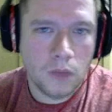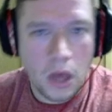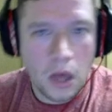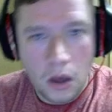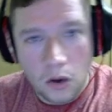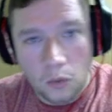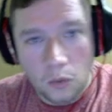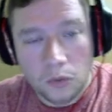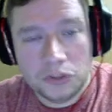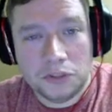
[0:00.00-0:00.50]

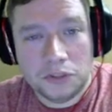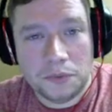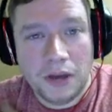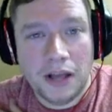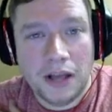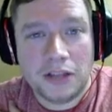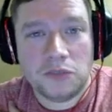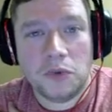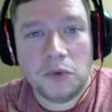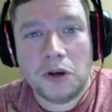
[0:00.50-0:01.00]
What's up,
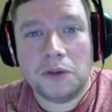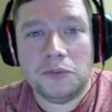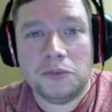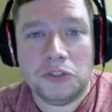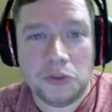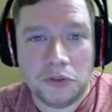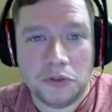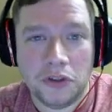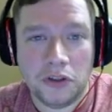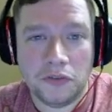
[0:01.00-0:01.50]
guys? Welcome
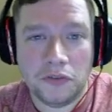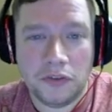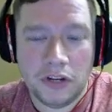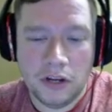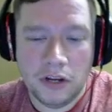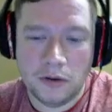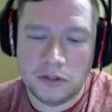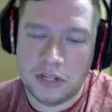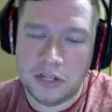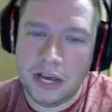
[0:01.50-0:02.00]
to another
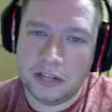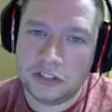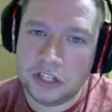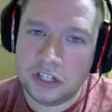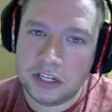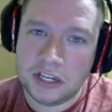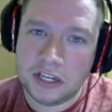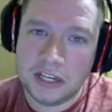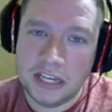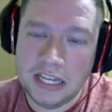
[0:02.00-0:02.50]
video. Zach
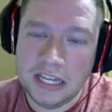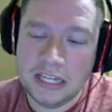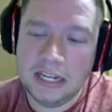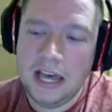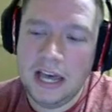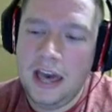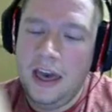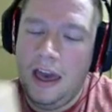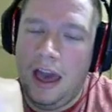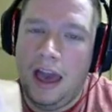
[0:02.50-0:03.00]
checking in,
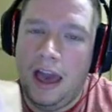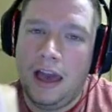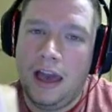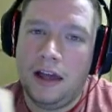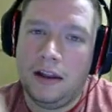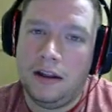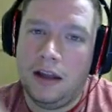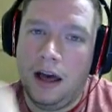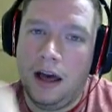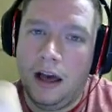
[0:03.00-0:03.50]

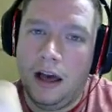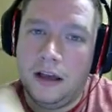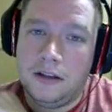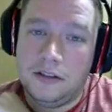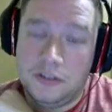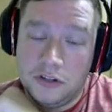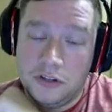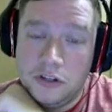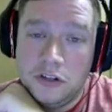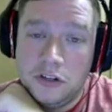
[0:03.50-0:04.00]
and
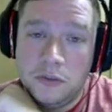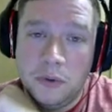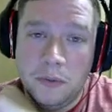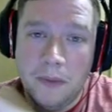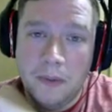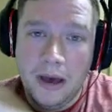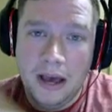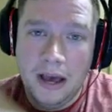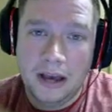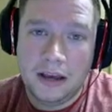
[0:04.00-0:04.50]
it's good to be
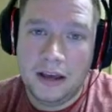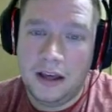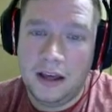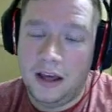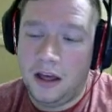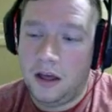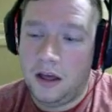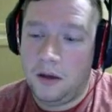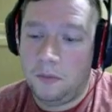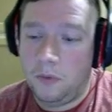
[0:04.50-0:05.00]
back.
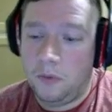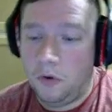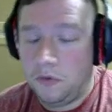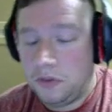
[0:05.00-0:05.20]
Over the